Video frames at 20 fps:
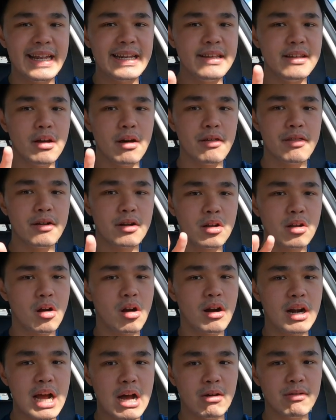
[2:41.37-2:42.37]
any other
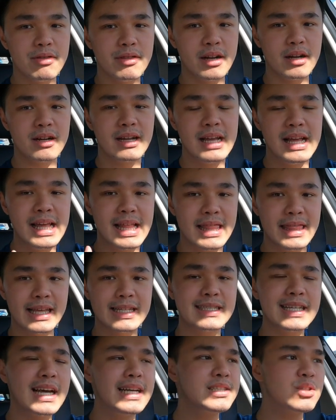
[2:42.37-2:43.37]
car out there.
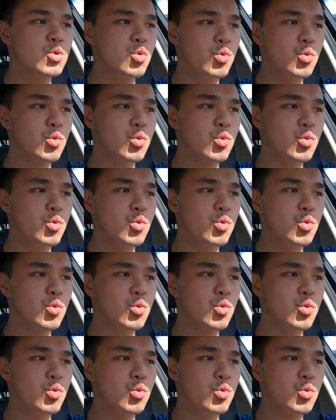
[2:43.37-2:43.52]
This has